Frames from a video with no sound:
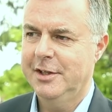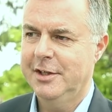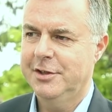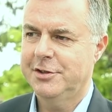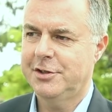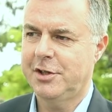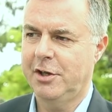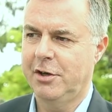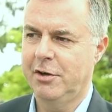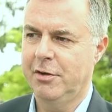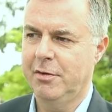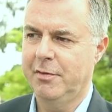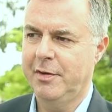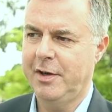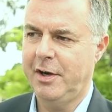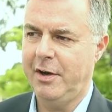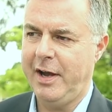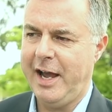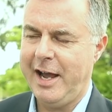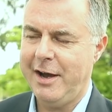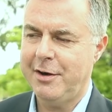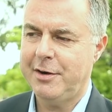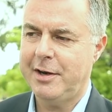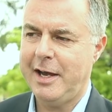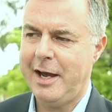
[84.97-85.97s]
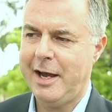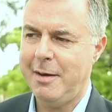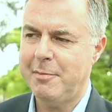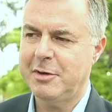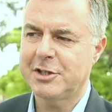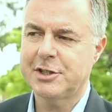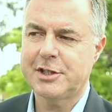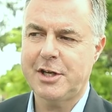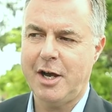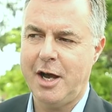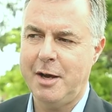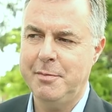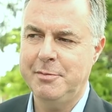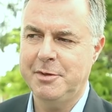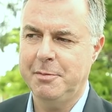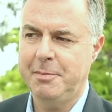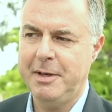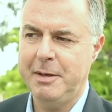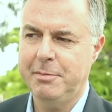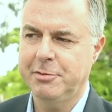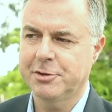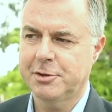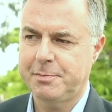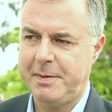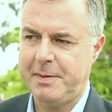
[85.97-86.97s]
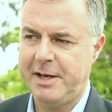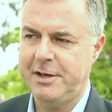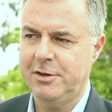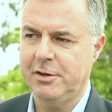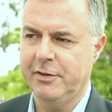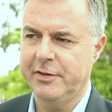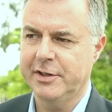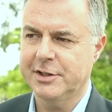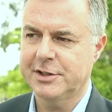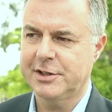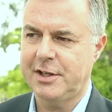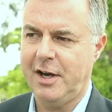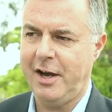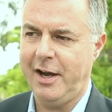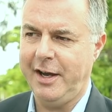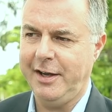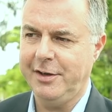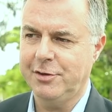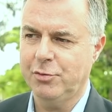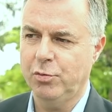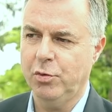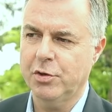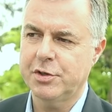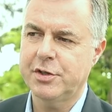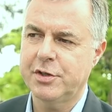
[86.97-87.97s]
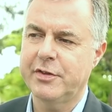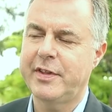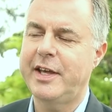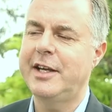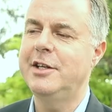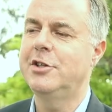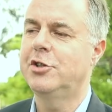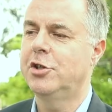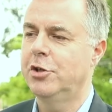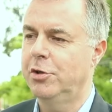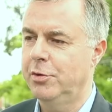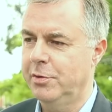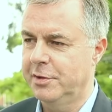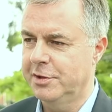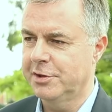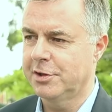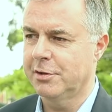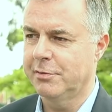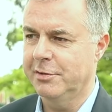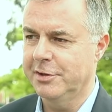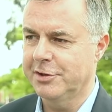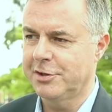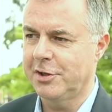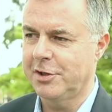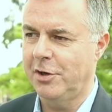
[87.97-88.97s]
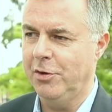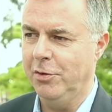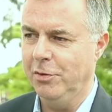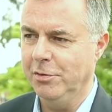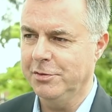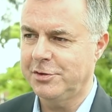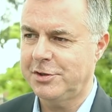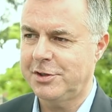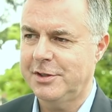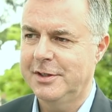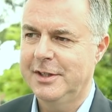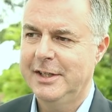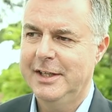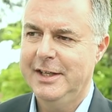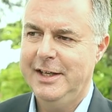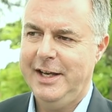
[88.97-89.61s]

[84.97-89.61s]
So, how much time do people spend on the site? What do they do as a result?